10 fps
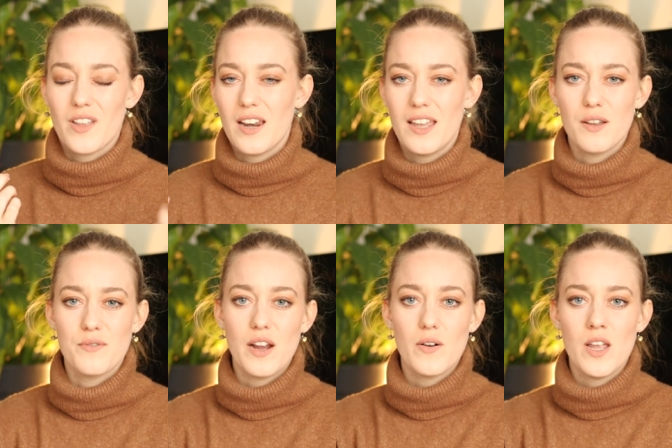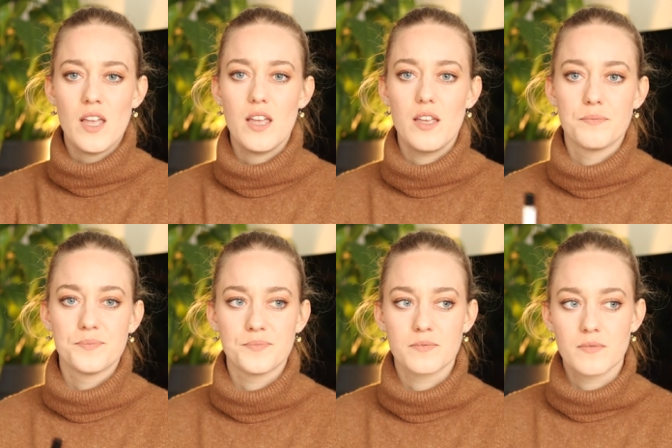like a very,
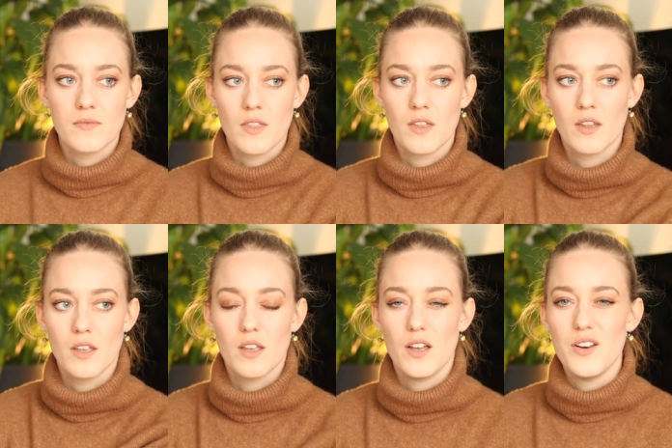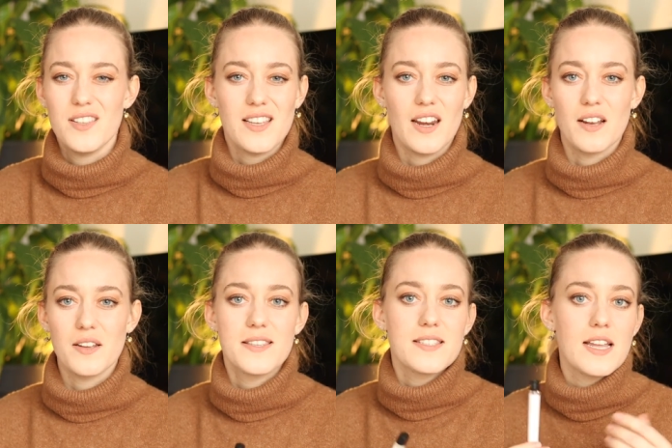how do you say
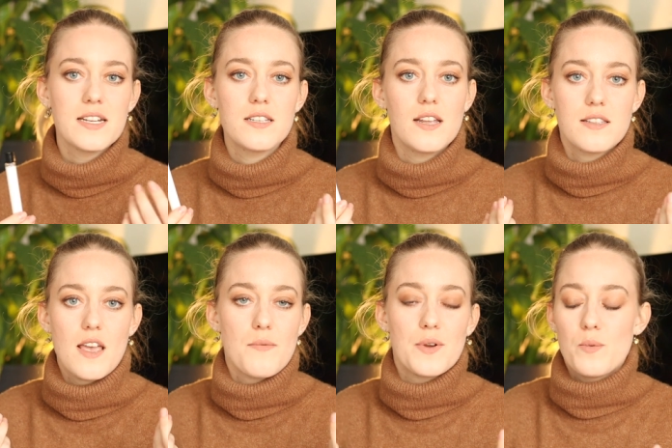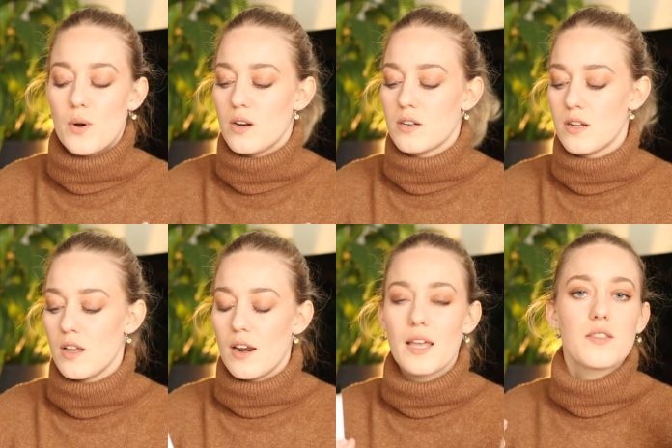that? A scent that everyone,
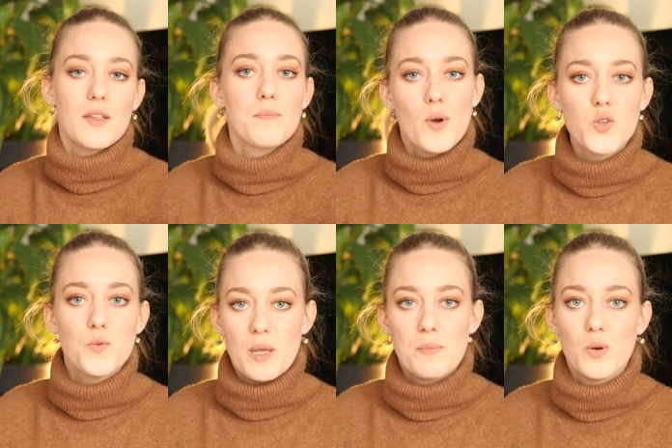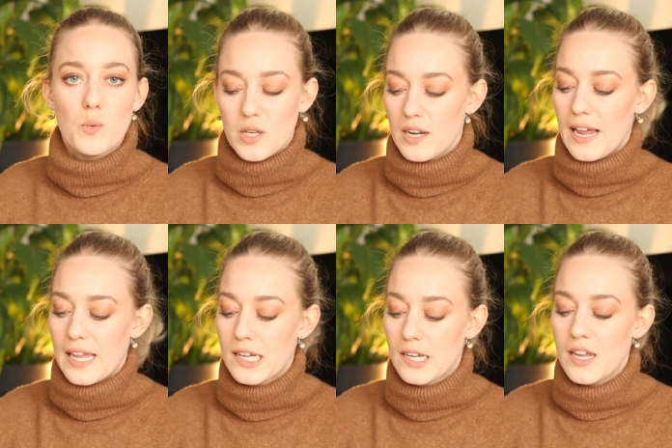like that most people would
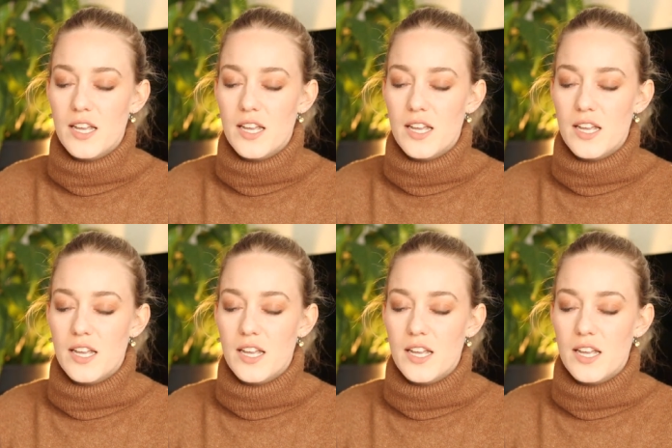like.